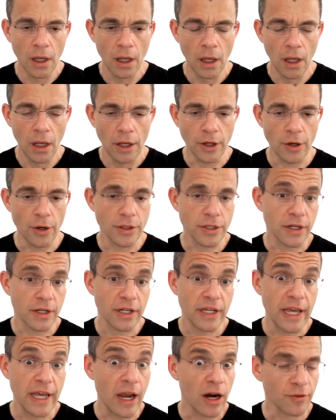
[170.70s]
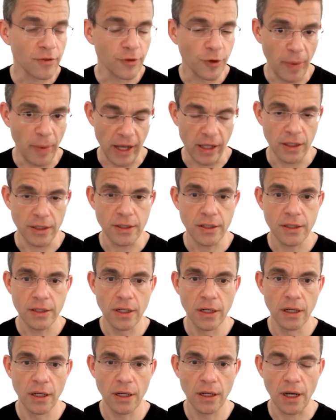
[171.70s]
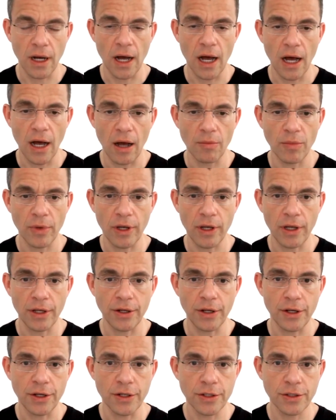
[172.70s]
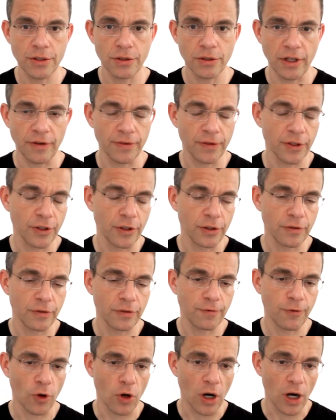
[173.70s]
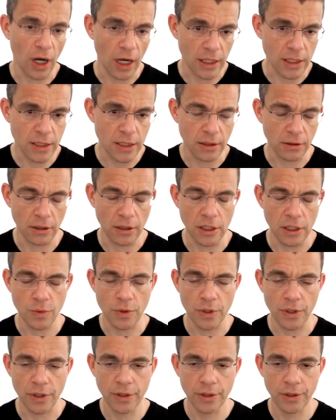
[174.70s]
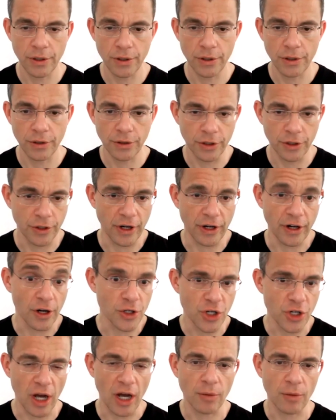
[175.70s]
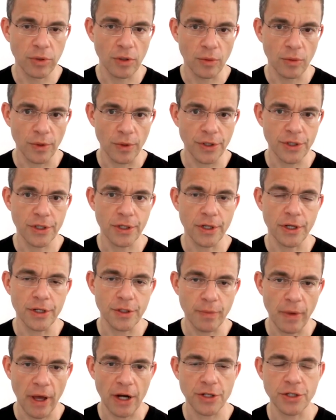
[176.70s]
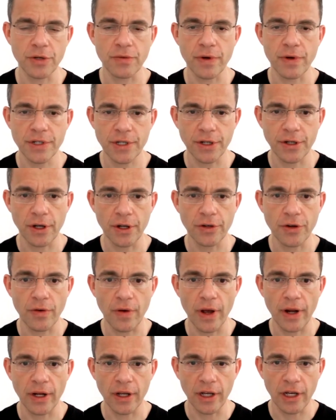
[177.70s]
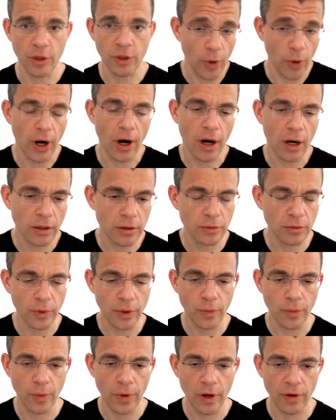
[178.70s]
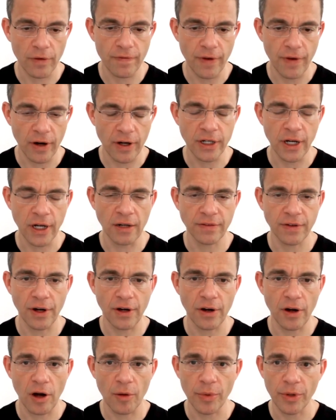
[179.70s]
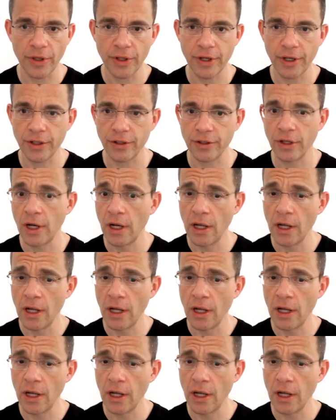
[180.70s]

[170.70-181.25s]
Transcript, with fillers: You know, it's a careful balance. Um, it is definitely good for us so long as we're good at our job, which is managing risk and underwriting, and we are. We, we are very confident in our ability, and